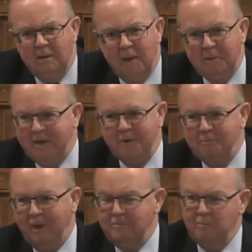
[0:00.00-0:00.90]
I mean,
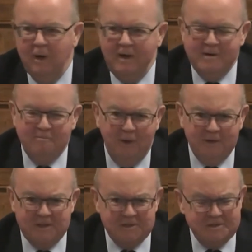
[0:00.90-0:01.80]
and when
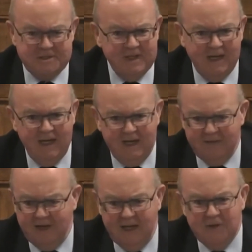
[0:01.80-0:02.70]
politicians declare
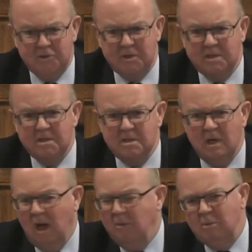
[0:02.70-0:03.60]
their interests,
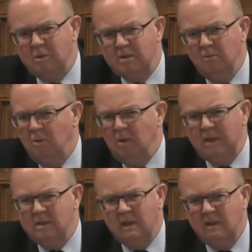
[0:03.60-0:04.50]
I mean,
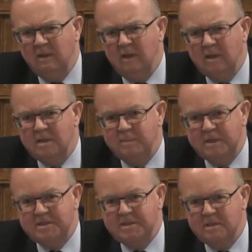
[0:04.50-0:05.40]
why do they think these
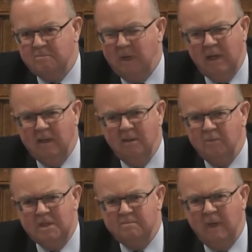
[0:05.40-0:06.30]
businesses are paying
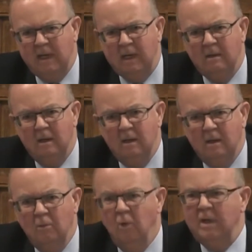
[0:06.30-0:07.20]
them this money?
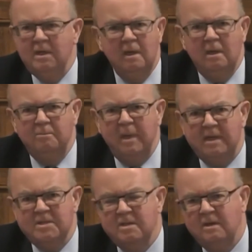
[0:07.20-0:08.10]
Why did Ian
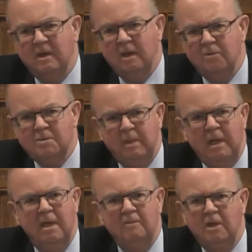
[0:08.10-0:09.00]
Paterson think he was
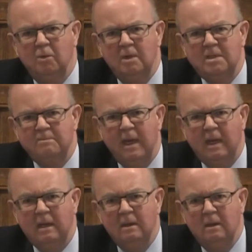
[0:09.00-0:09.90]
being given all this
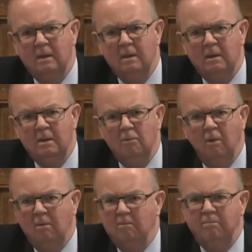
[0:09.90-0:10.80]
money?
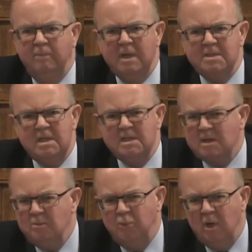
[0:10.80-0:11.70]
What, because he's
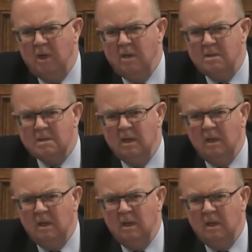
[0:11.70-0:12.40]
so brilliant?